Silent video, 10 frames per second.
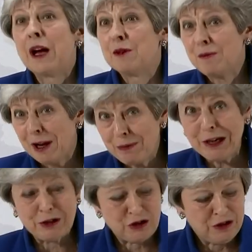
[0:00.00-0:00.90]
That was my
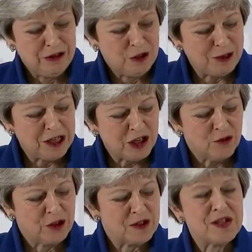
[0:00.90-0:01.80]
pitch to be
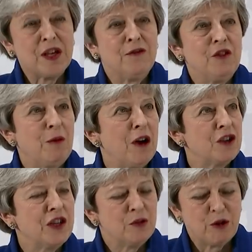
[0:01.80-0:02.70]
leader of the Conservative
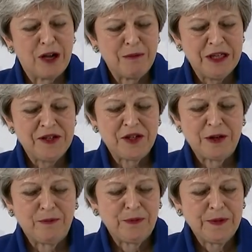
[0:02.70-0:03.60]
Party and Prime
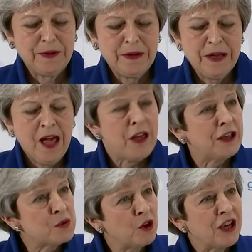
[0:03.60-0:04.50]
Minister.
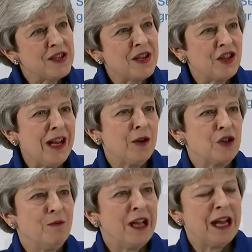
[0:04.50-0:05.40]
That is what I set
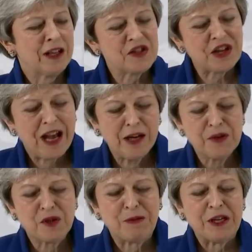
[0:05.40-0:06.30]
out in my Lancaster
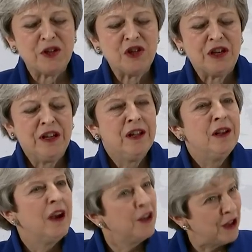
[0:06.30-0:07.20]
House speech,
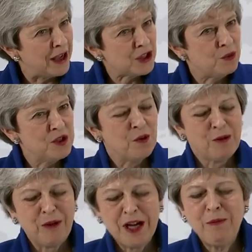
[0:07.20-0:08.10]
and that was
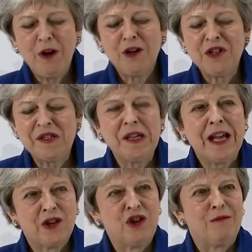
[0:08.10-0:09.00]
what my party's
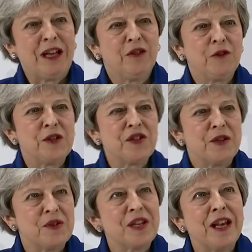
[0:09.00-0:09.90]
election
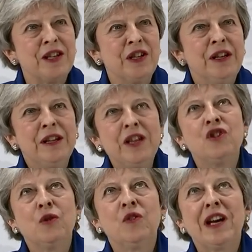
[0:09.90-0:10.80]
manifesto said
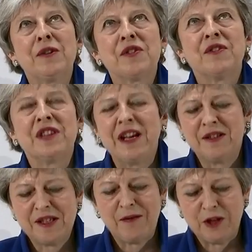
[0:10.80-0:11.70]
in
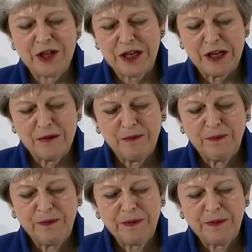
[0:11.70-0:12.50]
2017.